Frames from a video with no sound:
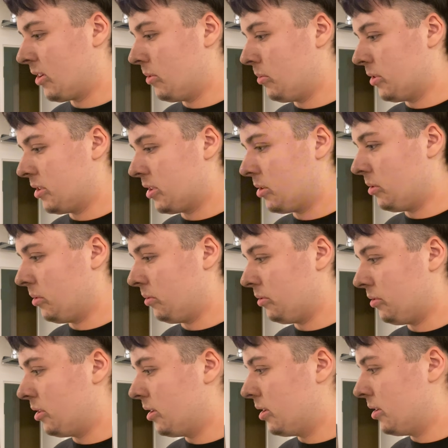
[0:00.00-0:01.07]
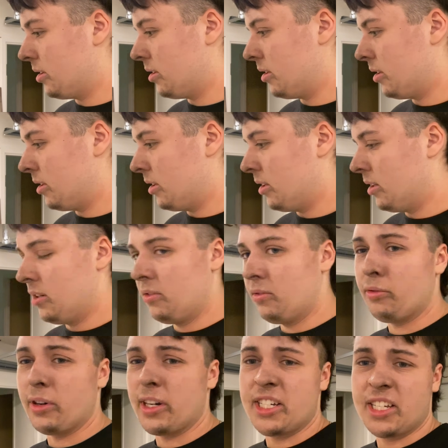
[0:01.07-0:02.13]
what's it called,
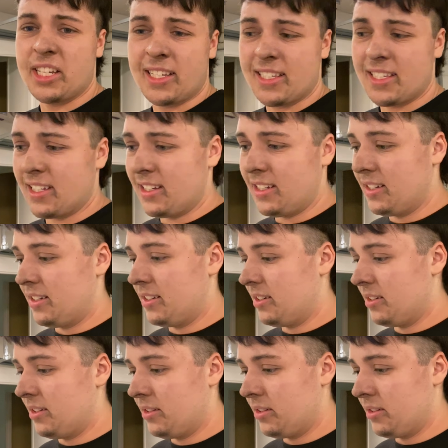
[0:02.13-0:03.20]
fridges and